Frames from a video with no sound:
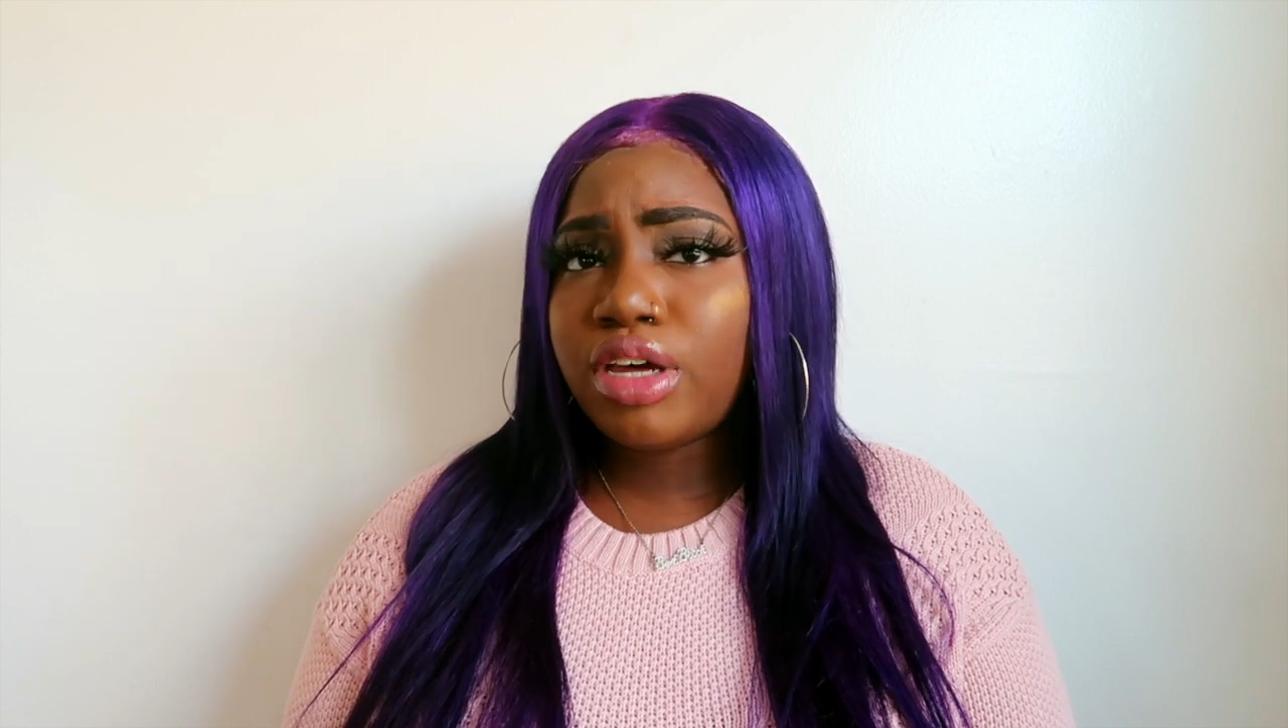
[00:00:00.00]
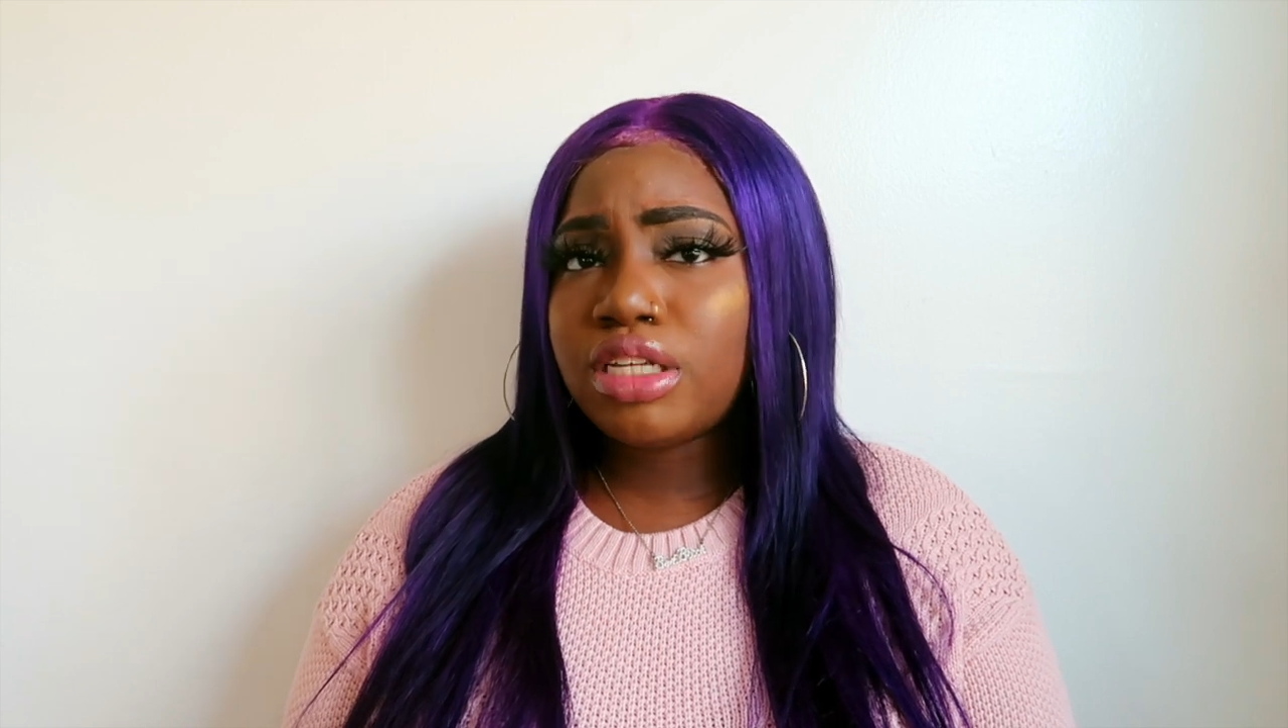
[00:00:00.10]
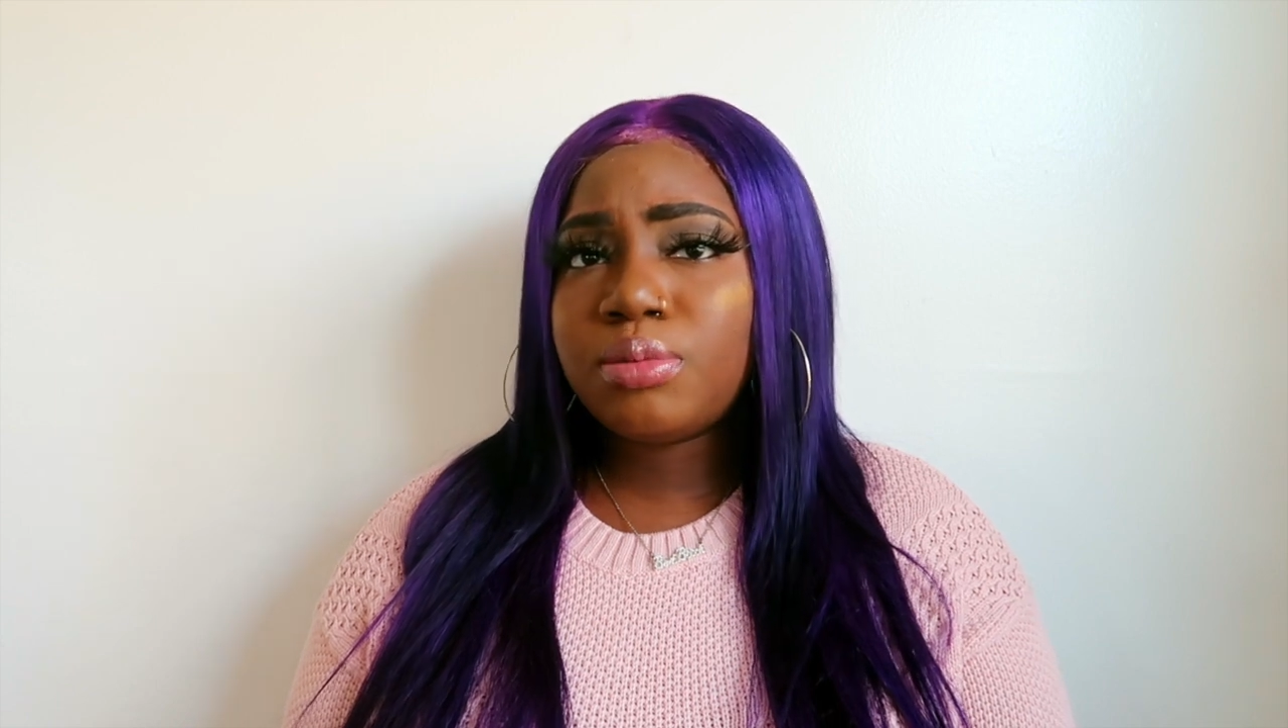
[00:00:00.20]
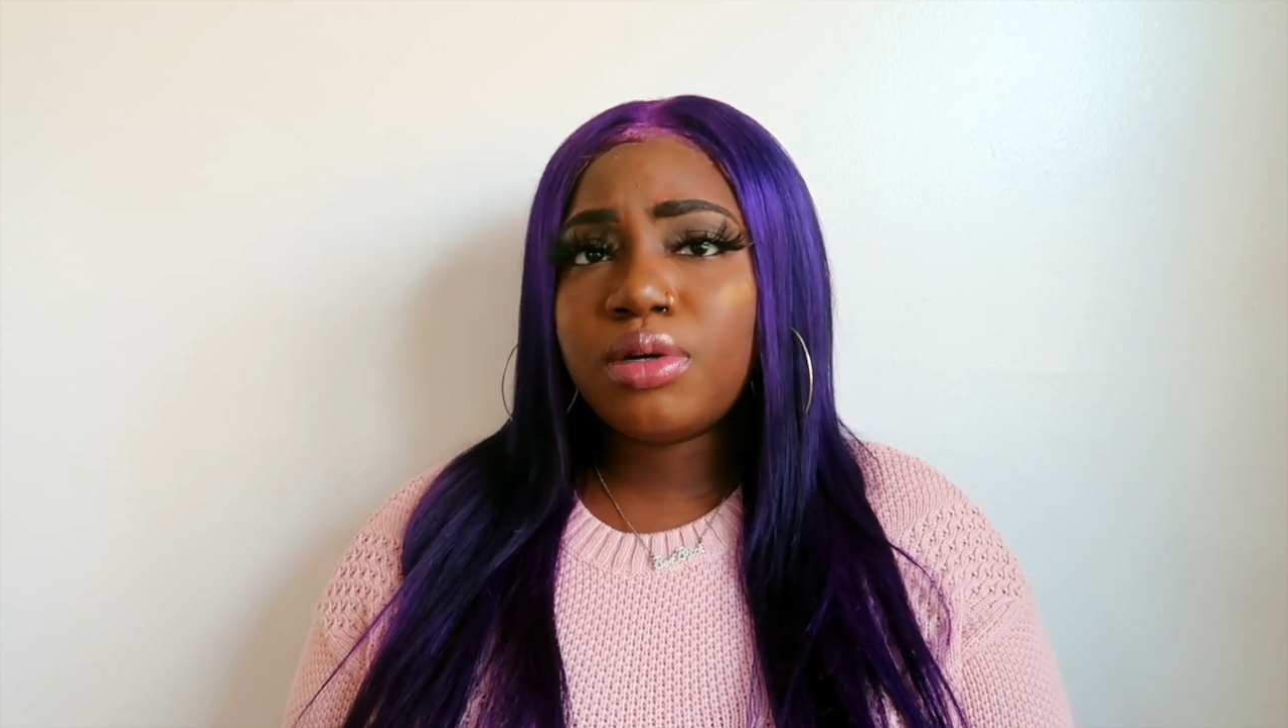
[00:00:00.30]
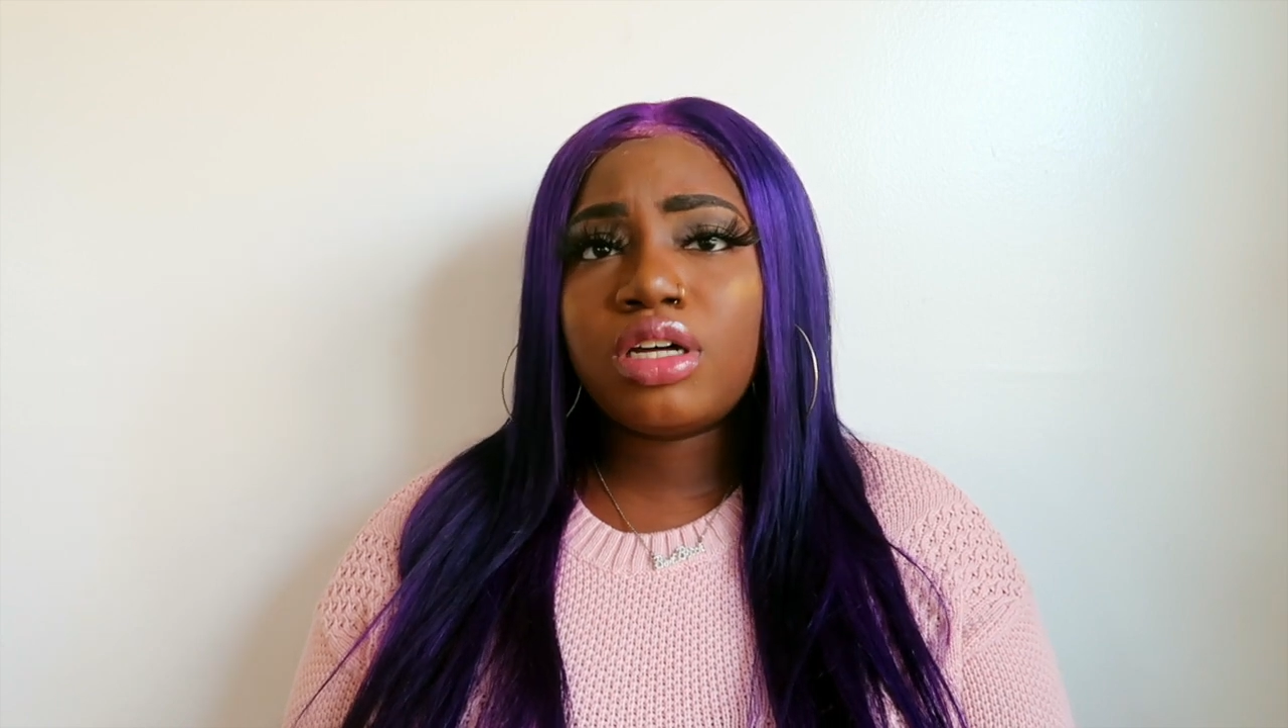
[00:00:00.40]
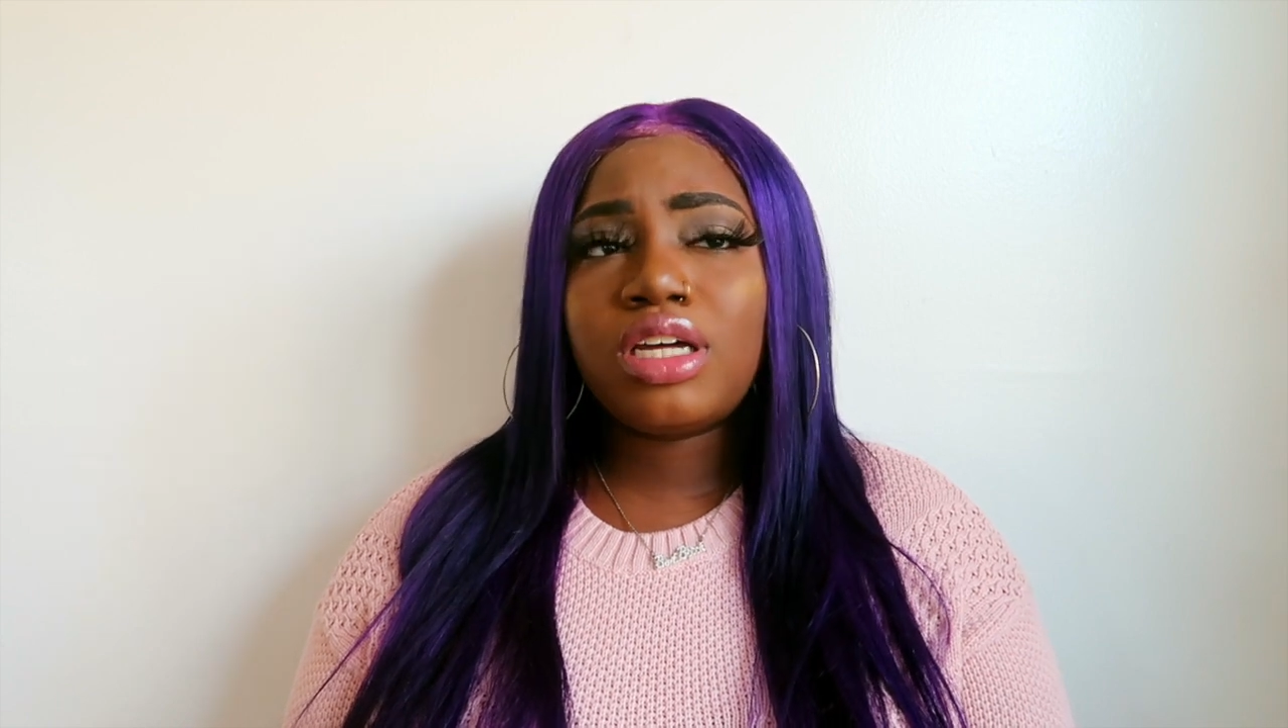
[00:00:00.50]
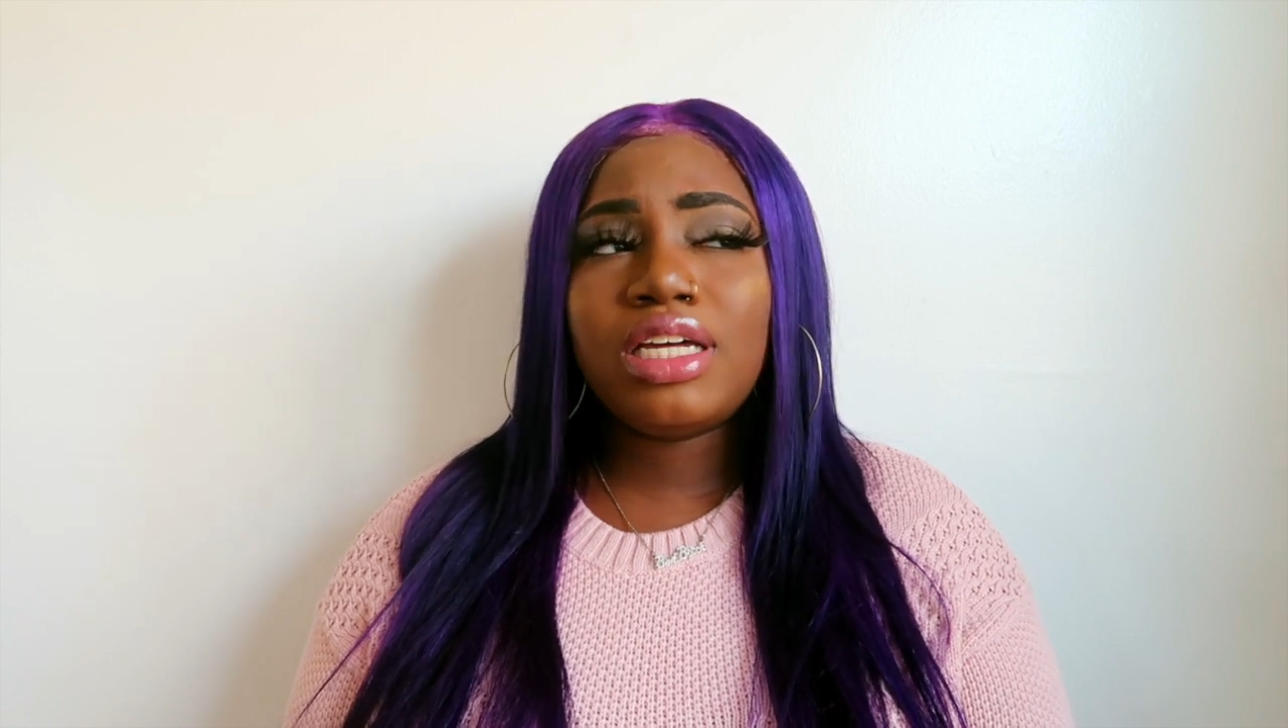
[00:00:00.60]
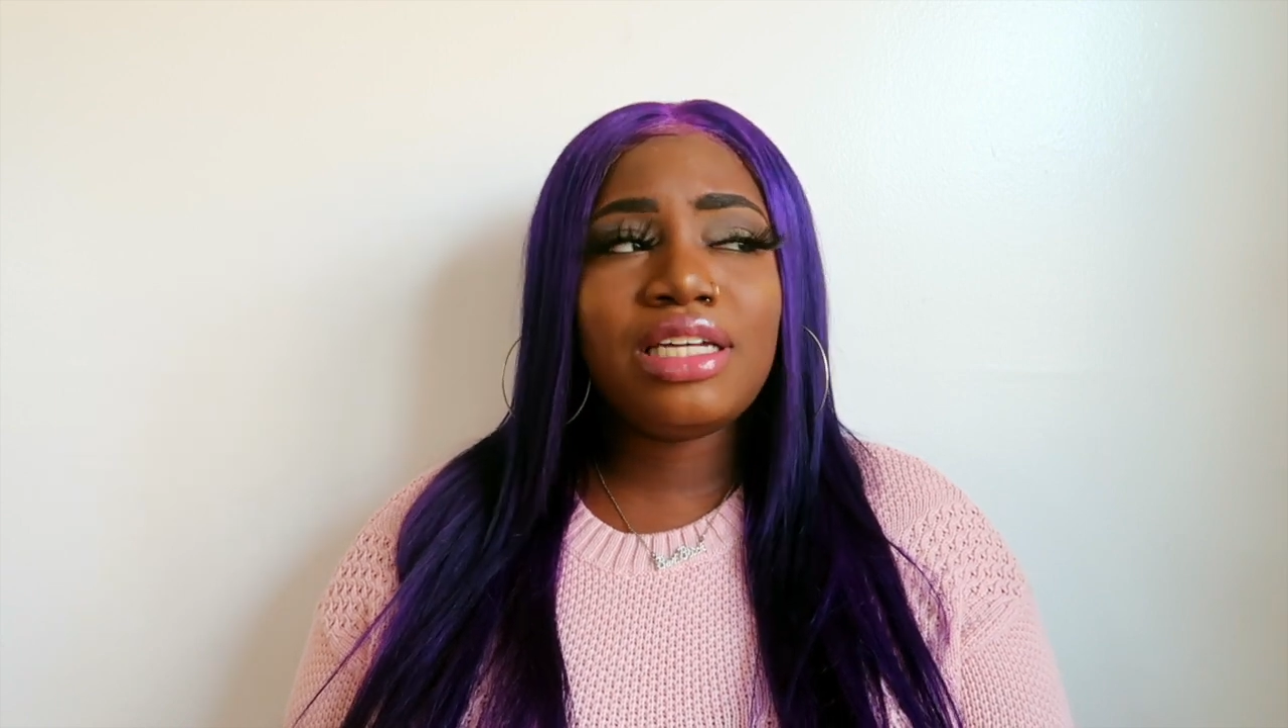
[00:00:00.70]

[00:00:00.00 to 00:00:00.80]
Facebook,